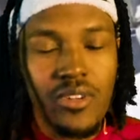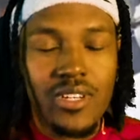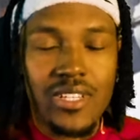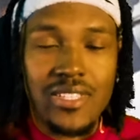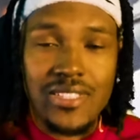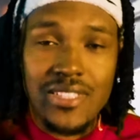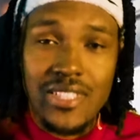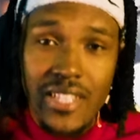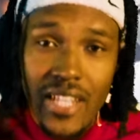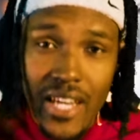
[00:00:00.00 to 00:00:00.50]

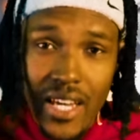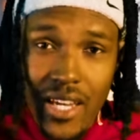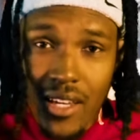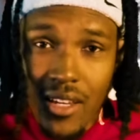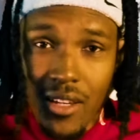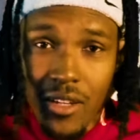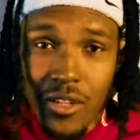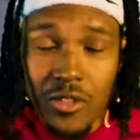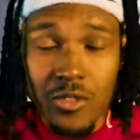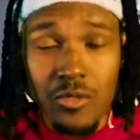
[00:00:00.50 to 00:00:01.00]
And
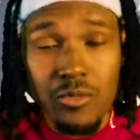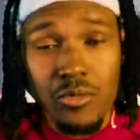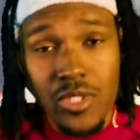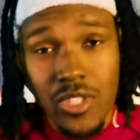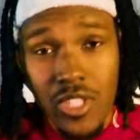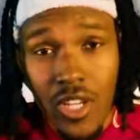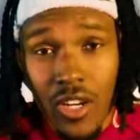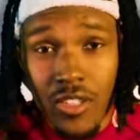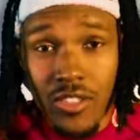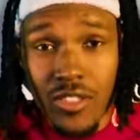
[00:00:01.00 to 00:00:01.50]
today we
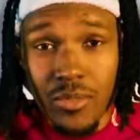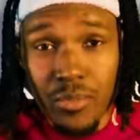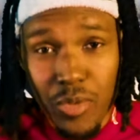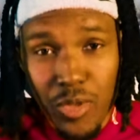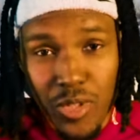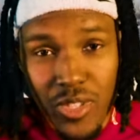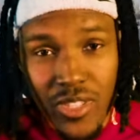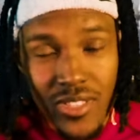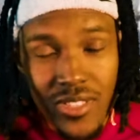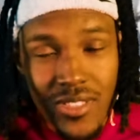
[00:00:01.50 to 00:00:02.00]
talking
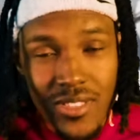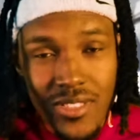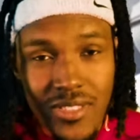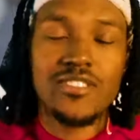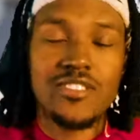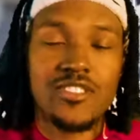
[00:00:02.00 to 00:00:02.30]
sports.